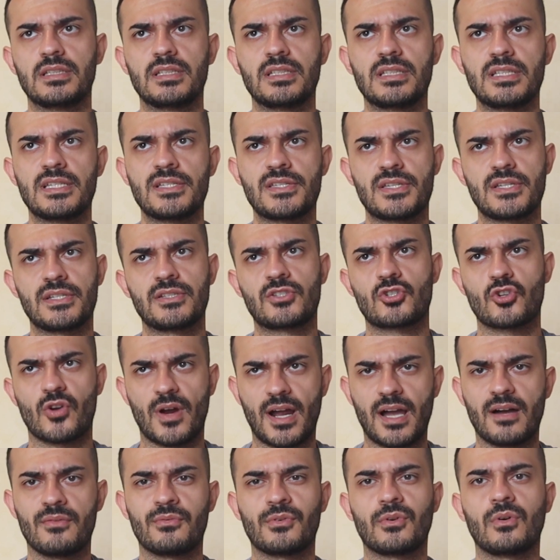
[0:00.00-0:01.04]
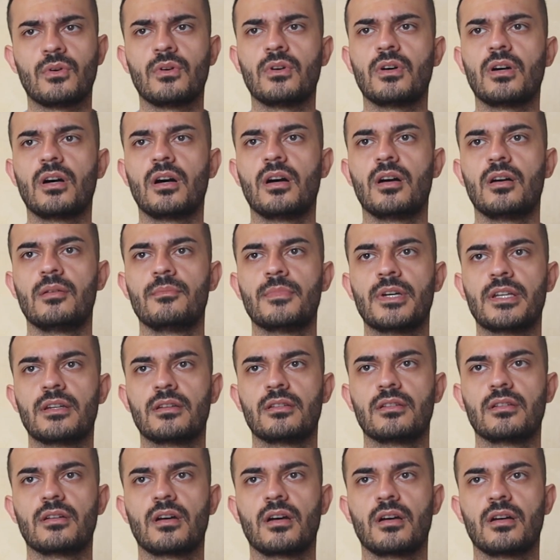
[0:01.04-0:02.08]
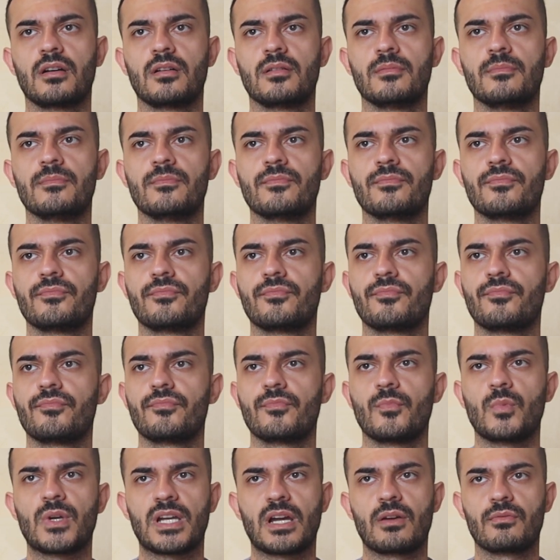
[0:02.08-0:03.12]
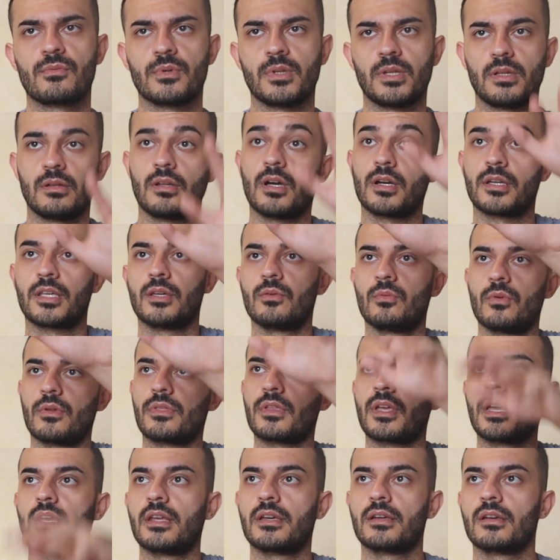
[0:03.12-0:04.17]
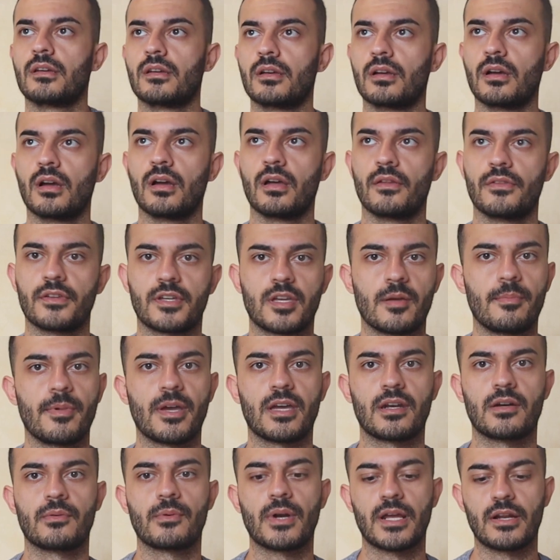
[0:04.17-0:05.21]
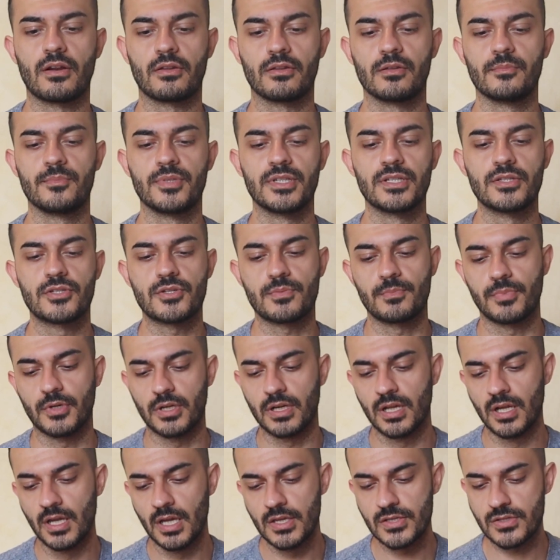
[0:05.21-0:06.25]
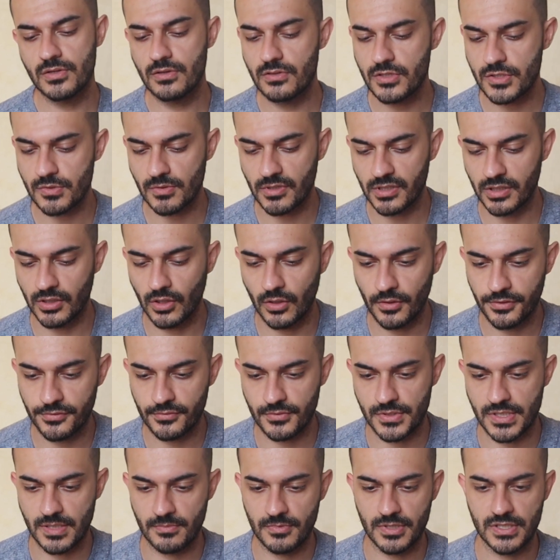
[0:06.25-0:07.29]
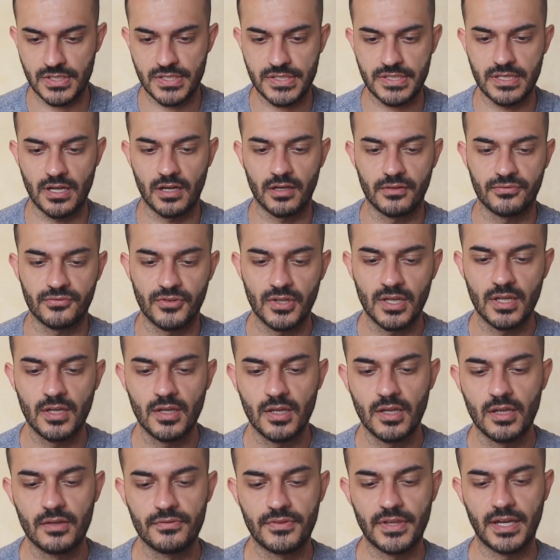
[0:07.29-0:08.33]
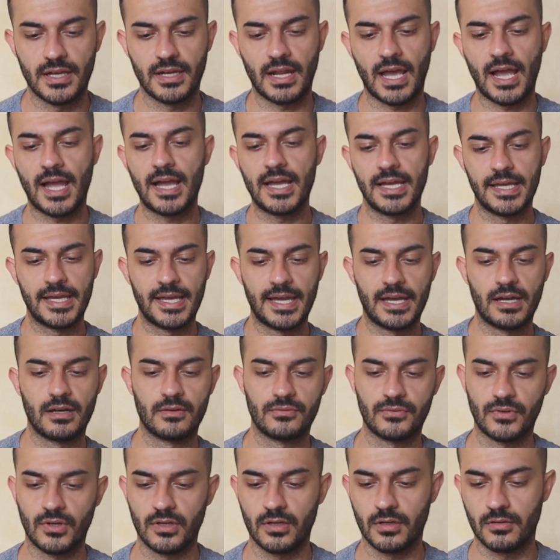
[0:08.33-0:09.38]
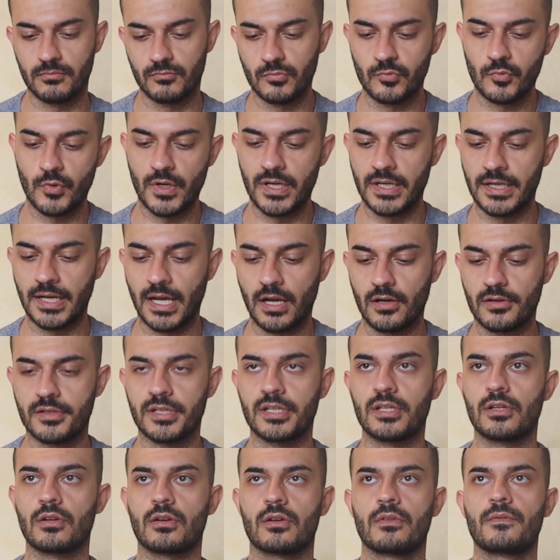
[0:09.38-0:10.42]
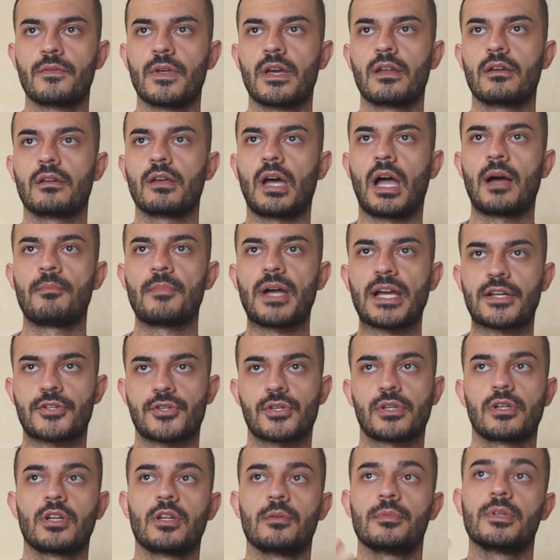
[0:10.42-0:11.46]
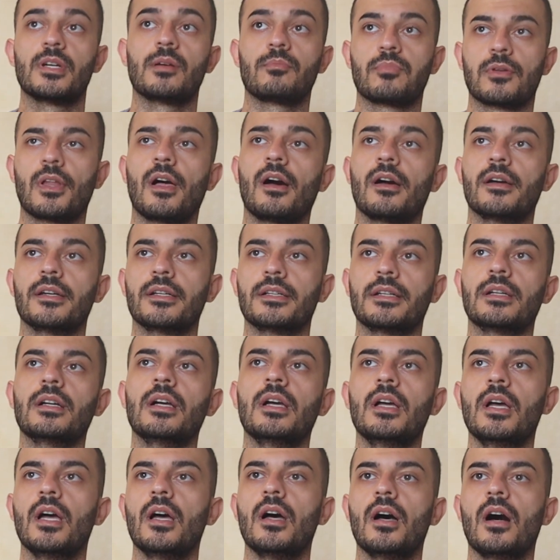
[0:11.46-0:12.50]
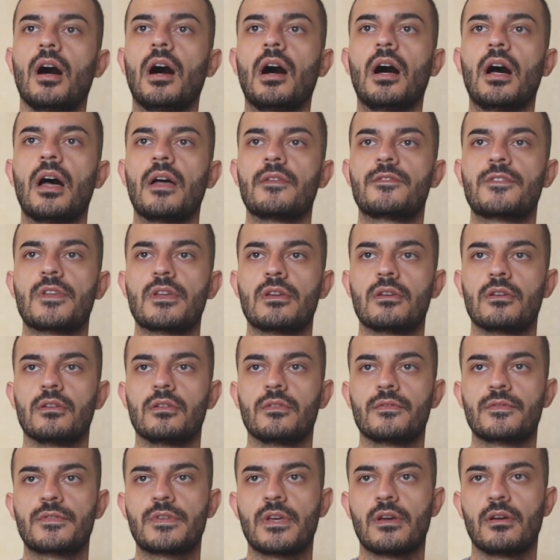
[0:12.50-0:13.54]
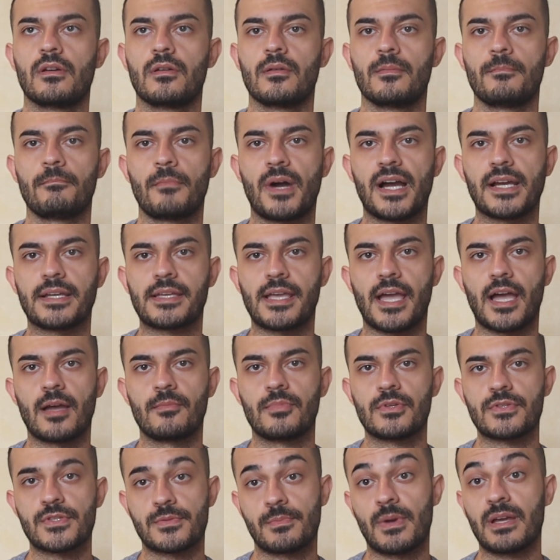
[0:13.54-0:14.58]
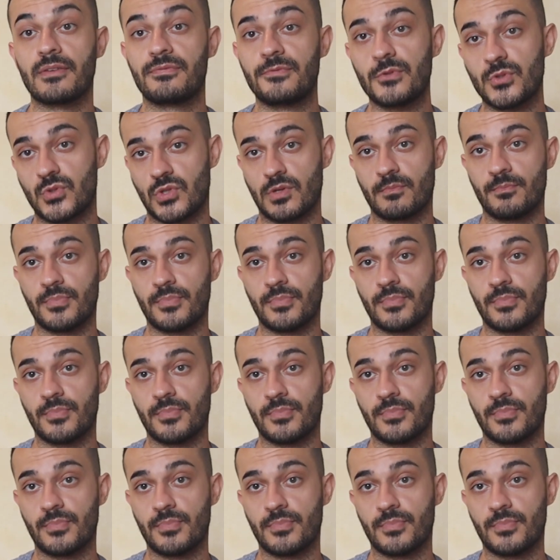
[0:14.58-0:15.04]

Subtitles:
easy travel, and we got really lucky with getting the cabana right on the beach. But so I just want to go through some of the stuff that I have written out here that I'm actually going to be applying to my cabins, my future